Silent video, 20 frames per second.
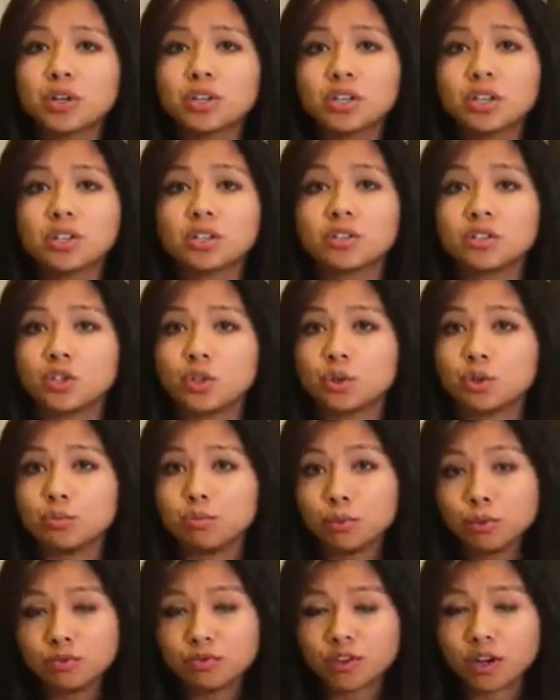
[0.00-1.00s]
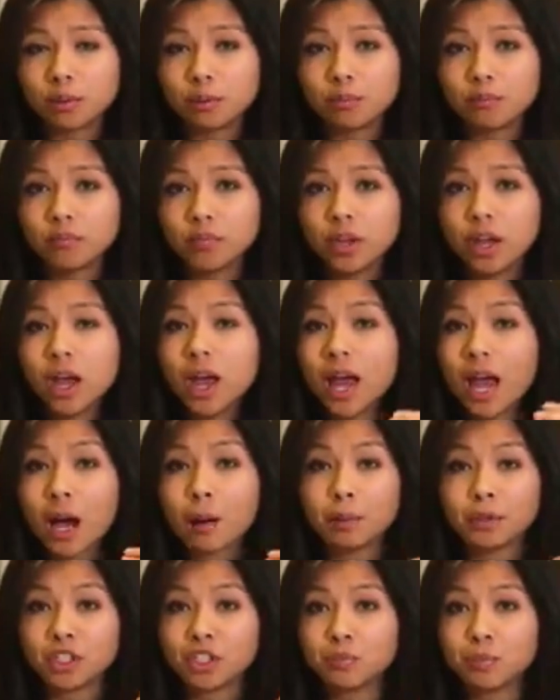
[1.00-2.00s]
partitions you can boot from, how
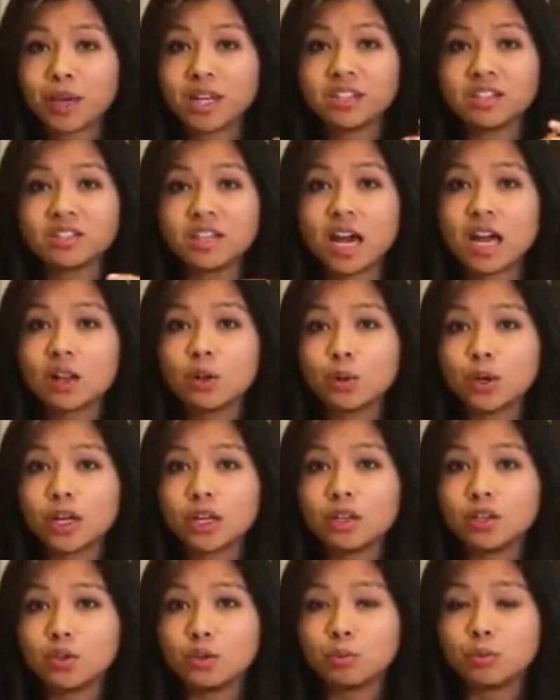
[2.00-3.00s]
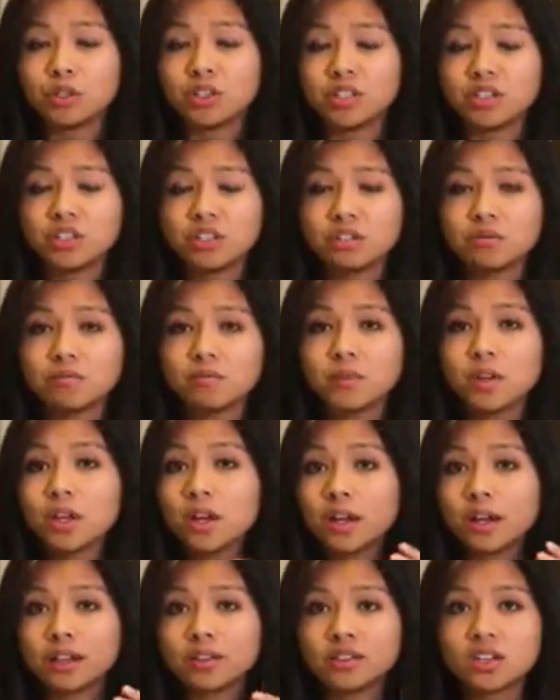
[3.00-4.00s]
much space is allocated to partition,
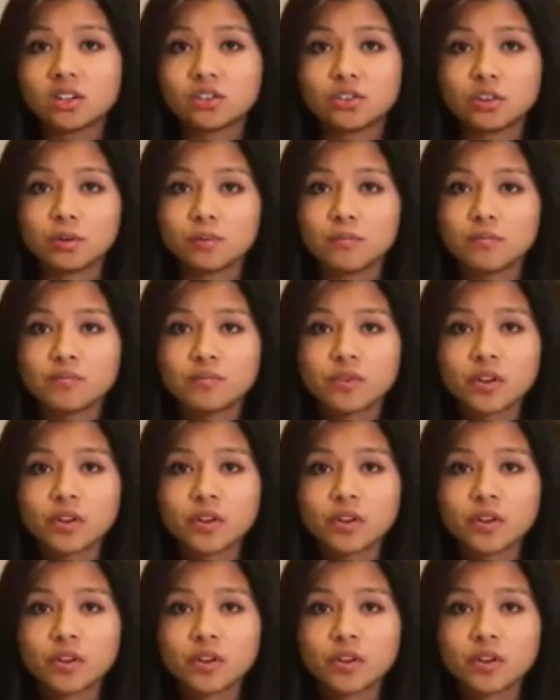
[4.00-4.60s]
etc.